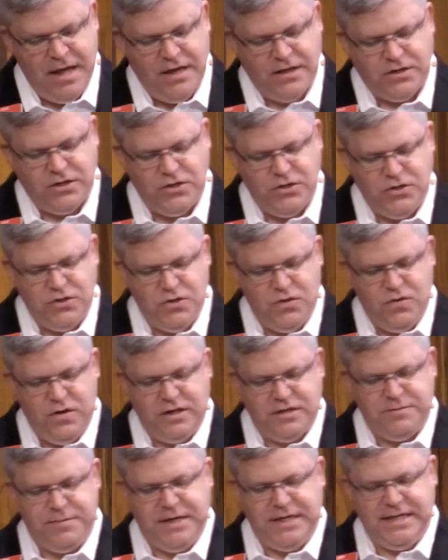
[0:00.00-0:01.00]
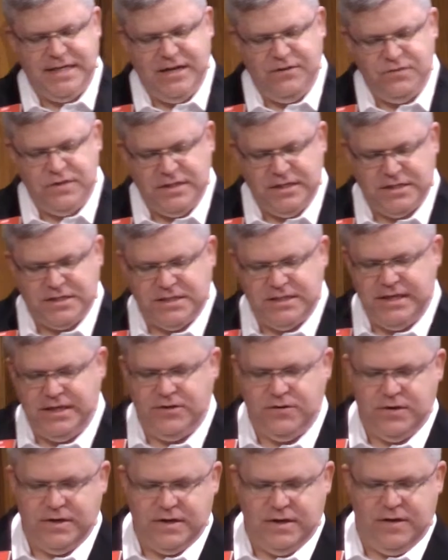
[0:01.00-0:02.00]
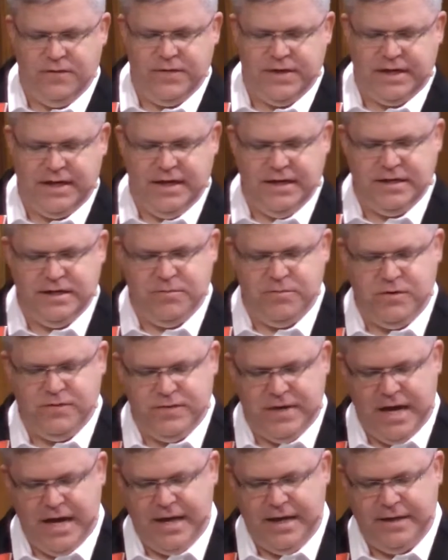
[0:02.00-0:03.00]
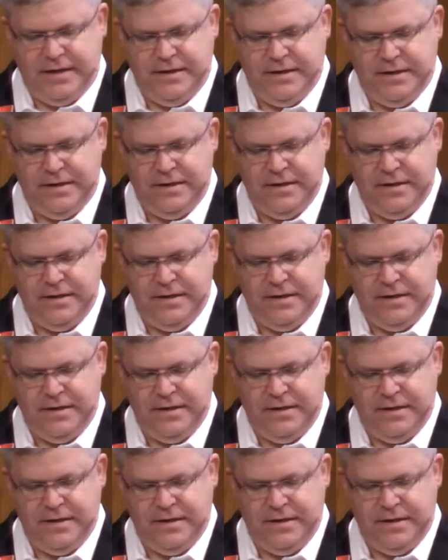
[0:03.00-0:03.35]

To you has been given the secret of the kingdom of God,